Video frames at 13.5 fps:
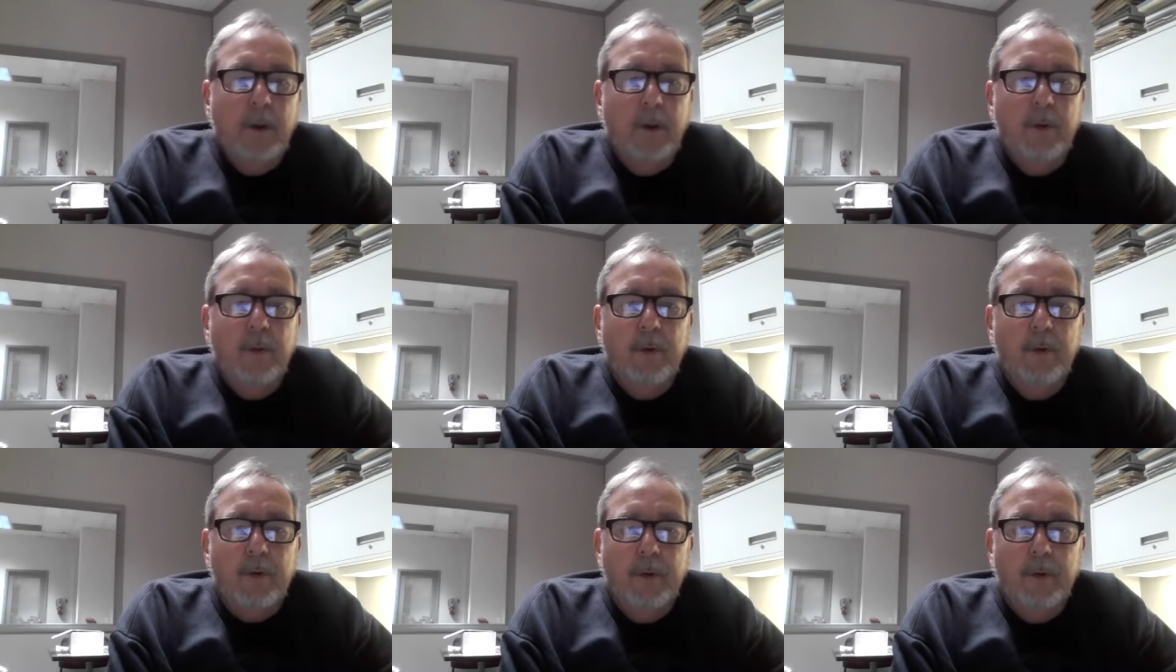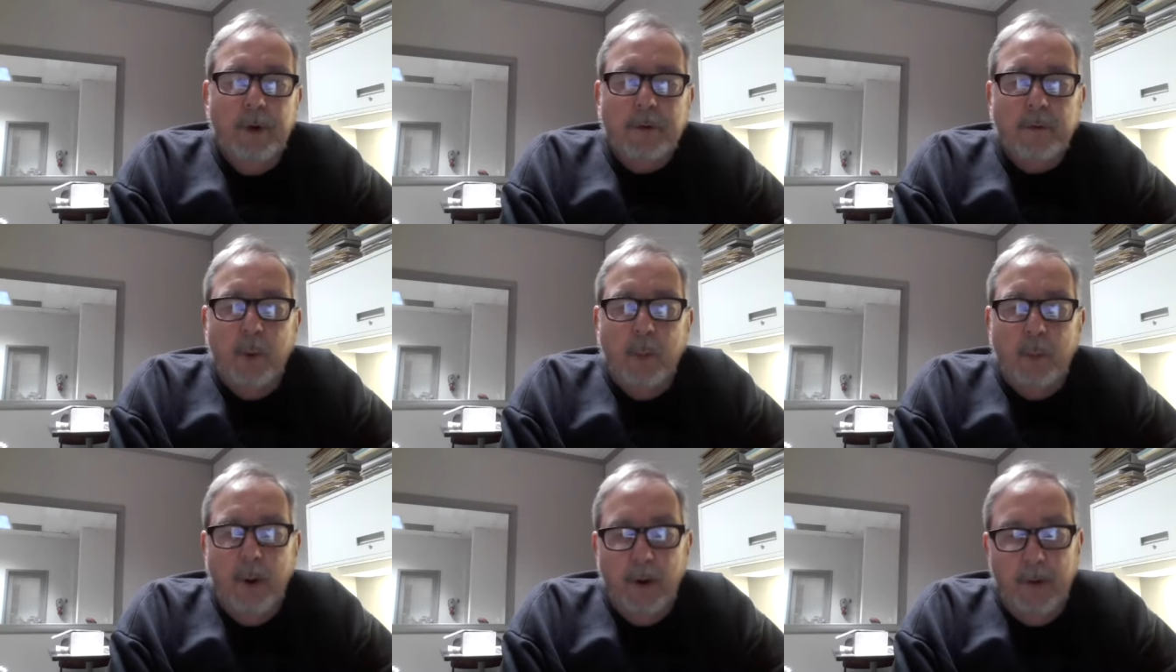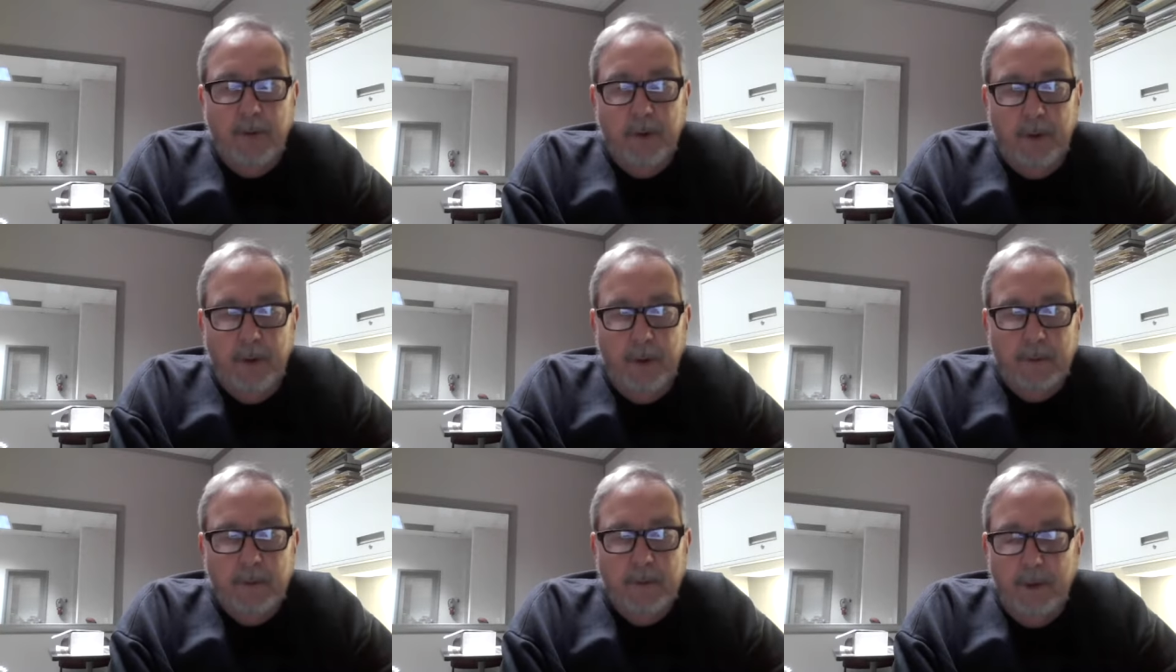The Zeus Industrial Products
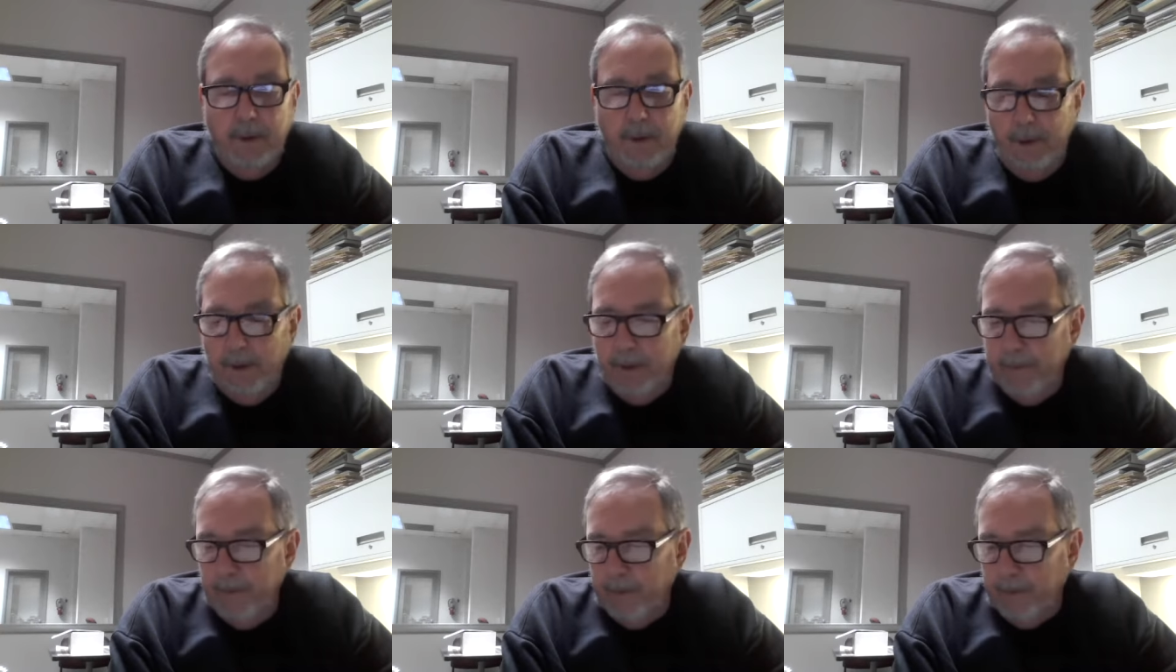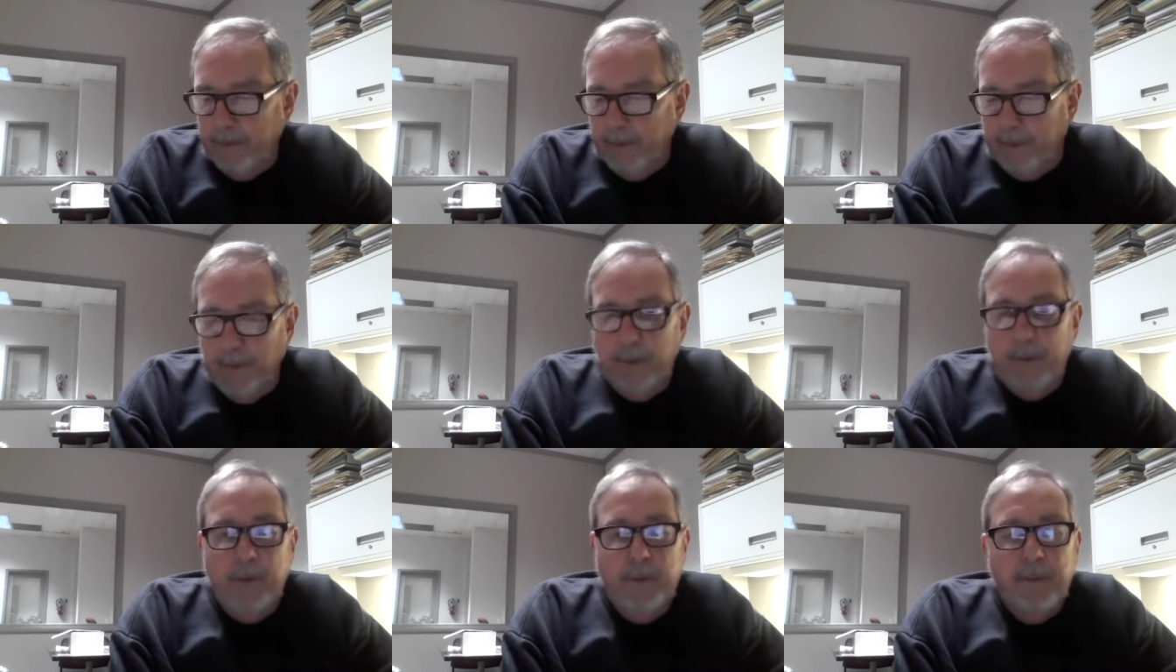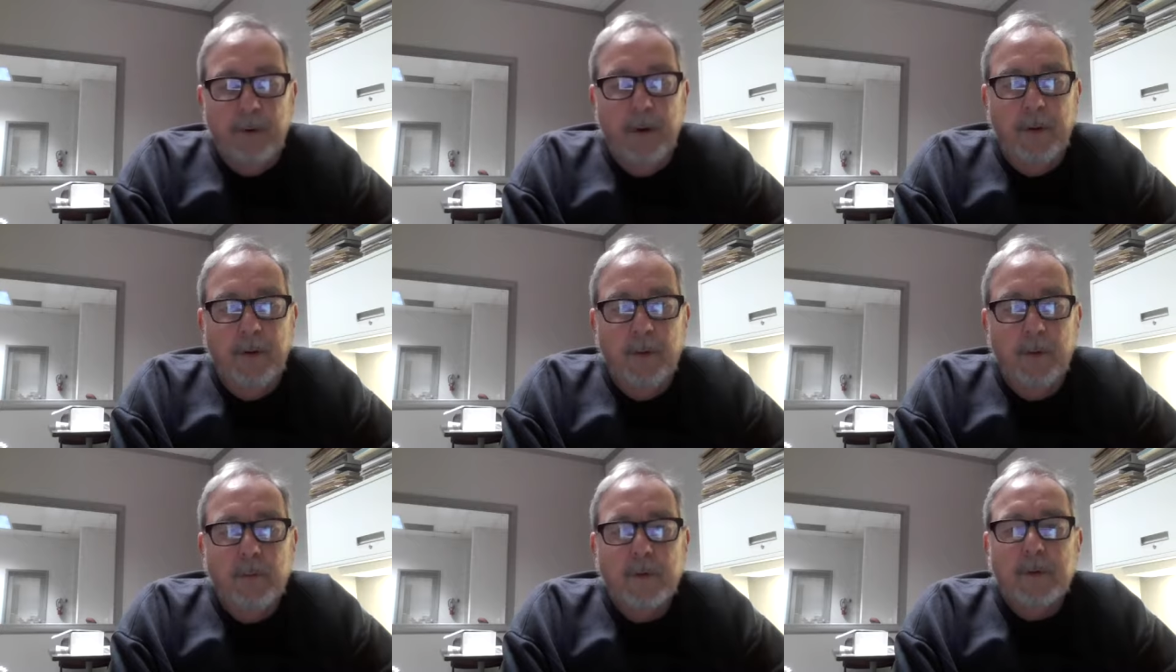announced the death of its founder, Frank
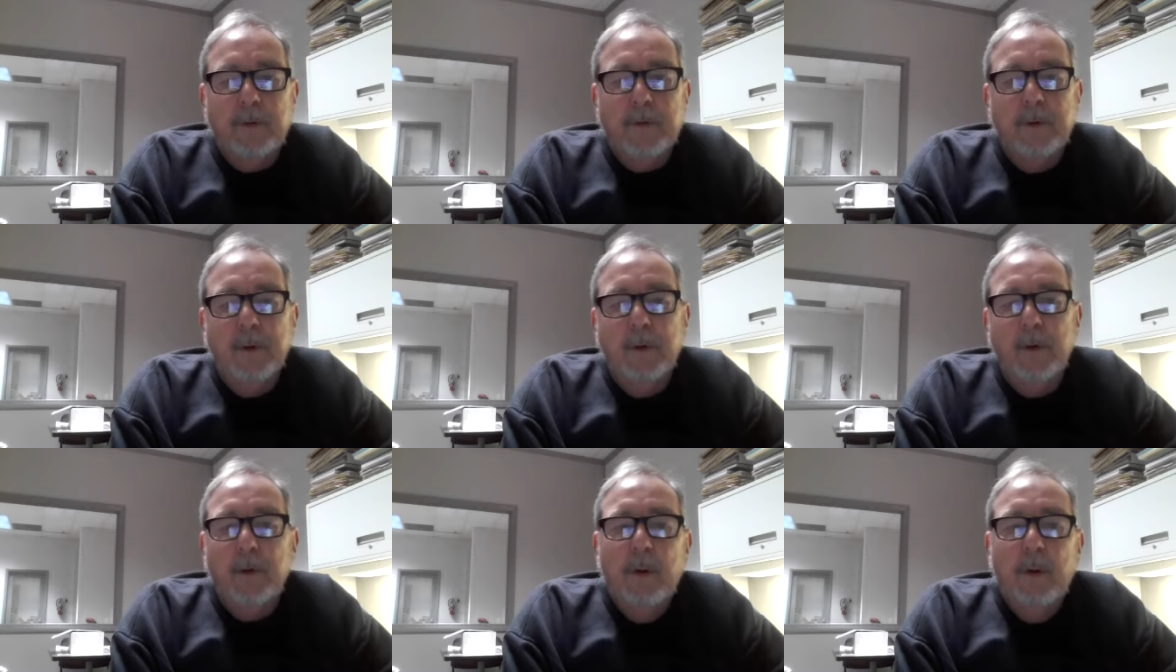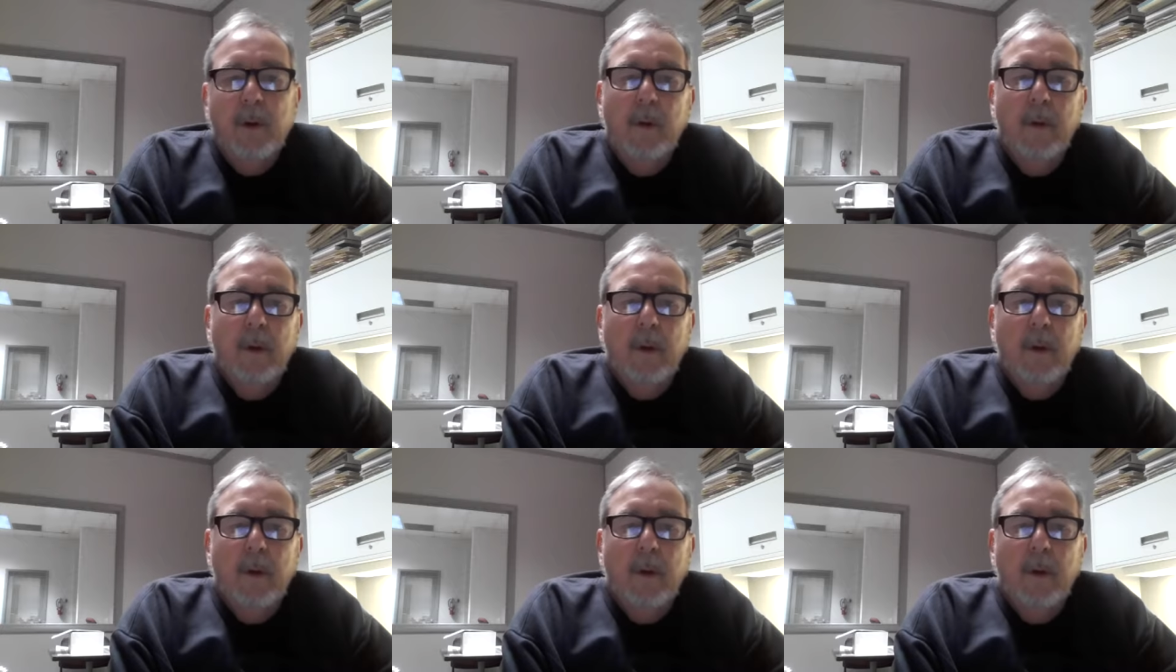Tourville Sr.,